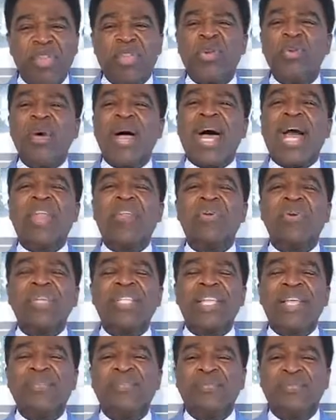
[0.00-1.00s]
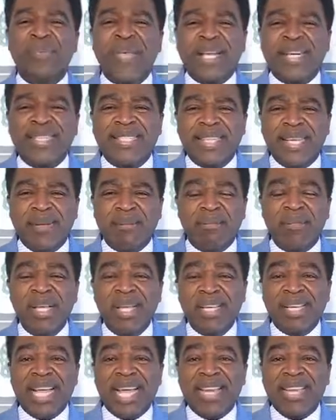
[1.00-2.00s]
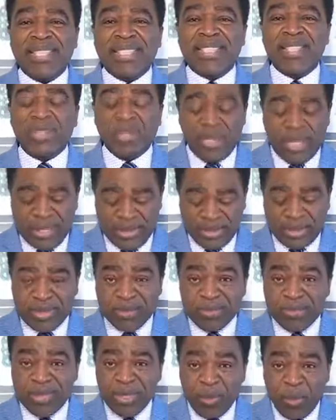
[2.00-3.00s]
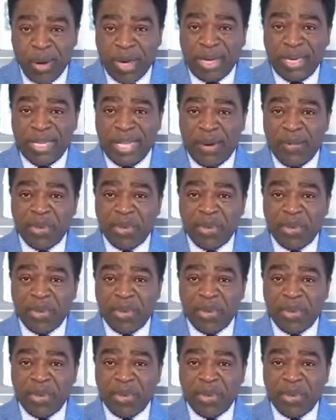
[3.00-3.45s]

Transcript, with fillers: You are not a victim. Now, listen to this quickly.